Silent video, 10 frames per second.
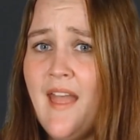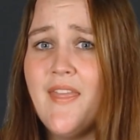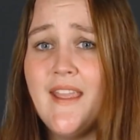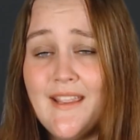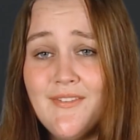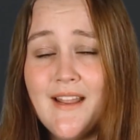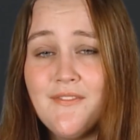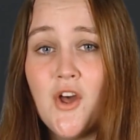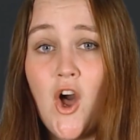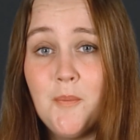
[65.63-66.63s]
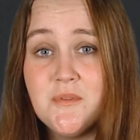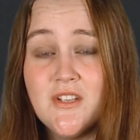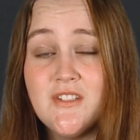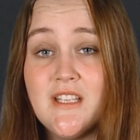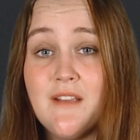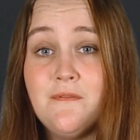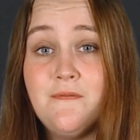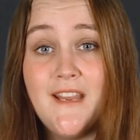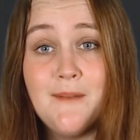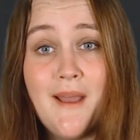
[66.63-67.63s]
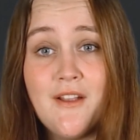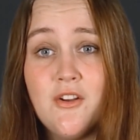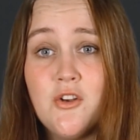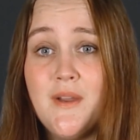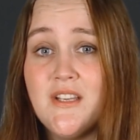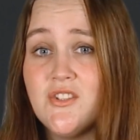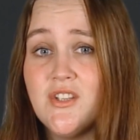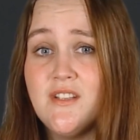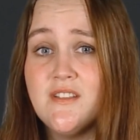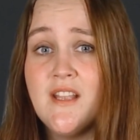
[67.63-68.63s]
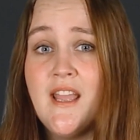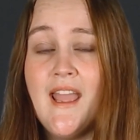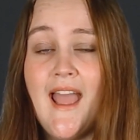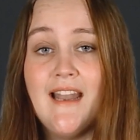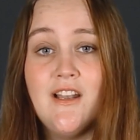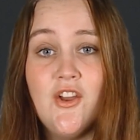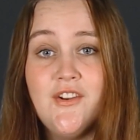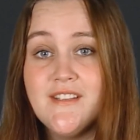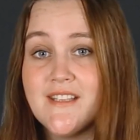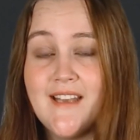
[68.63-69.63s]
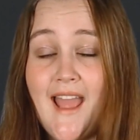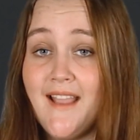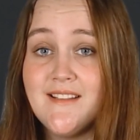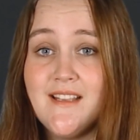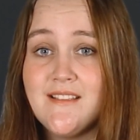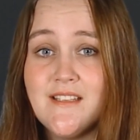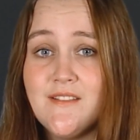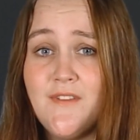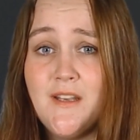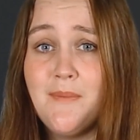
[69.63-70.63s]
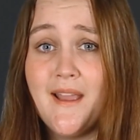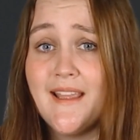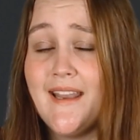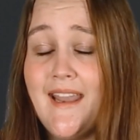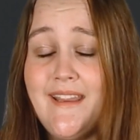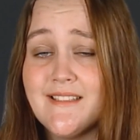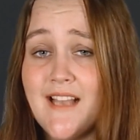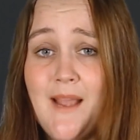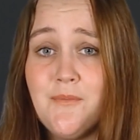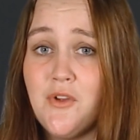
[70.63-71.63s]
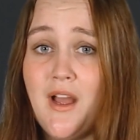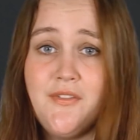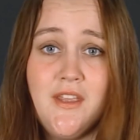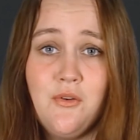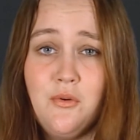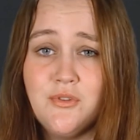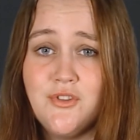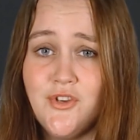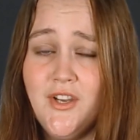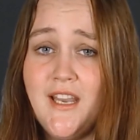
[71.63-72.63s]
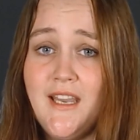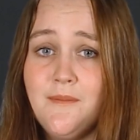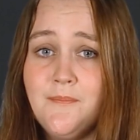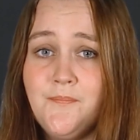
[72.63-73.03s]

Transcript: They even have the option to give feedback on questions, and learners can access this feedback at any time throughout their course journey.